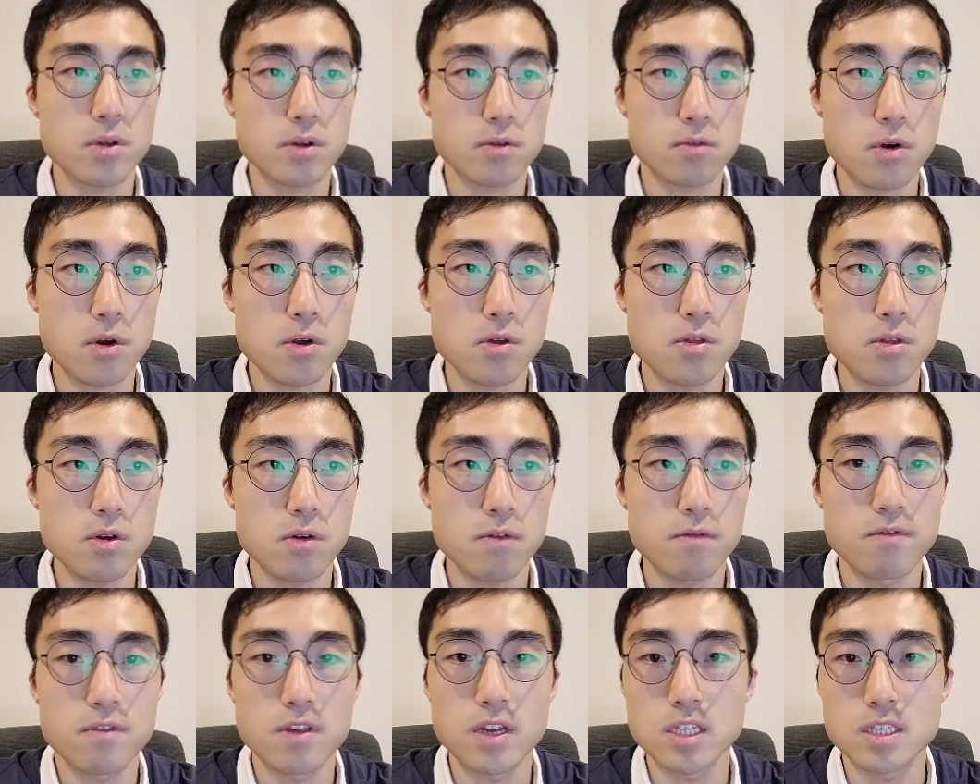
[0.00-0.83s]
the growth
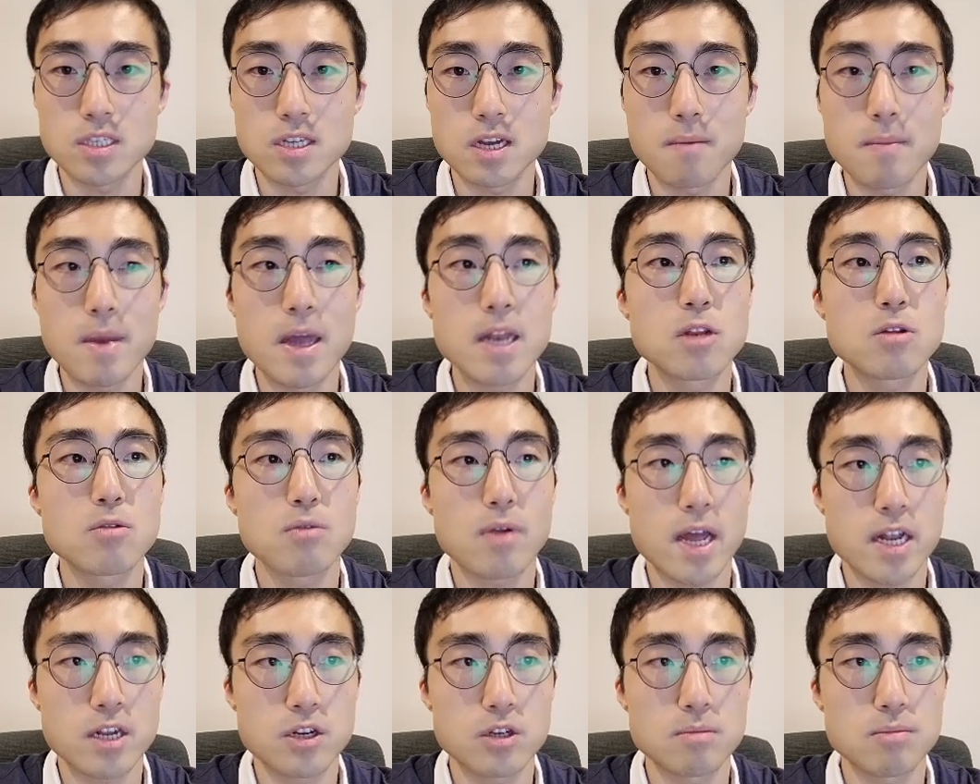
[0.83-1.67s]
of these
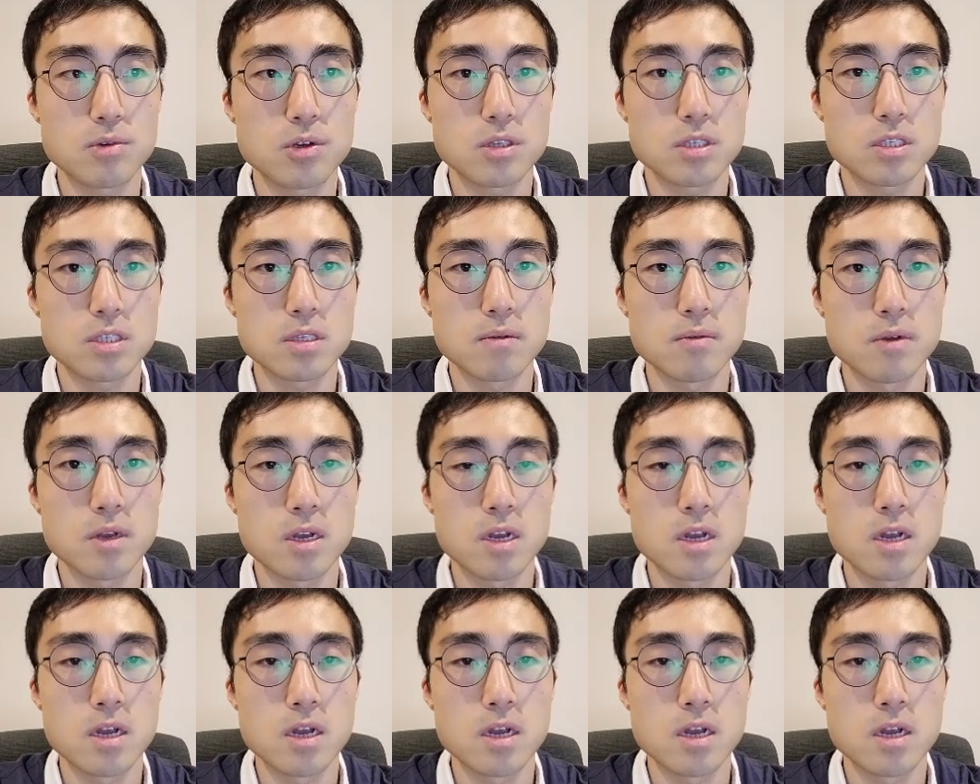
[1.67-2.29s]
mental attributes.